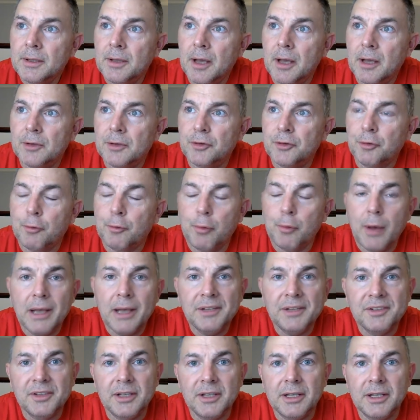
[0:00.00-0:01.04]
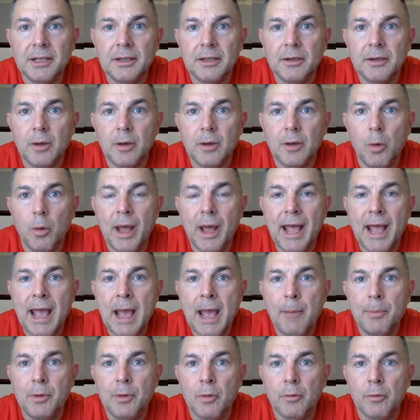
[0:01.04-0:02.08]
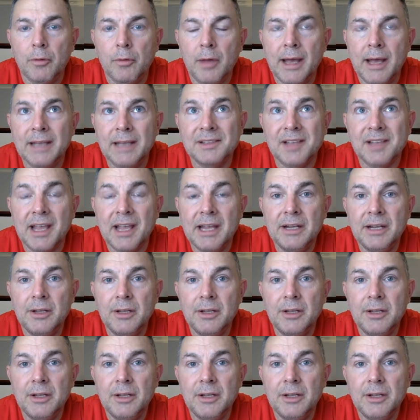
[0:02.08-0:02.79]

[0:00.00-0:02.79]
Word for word: uh, trusting of what happened over the last eighty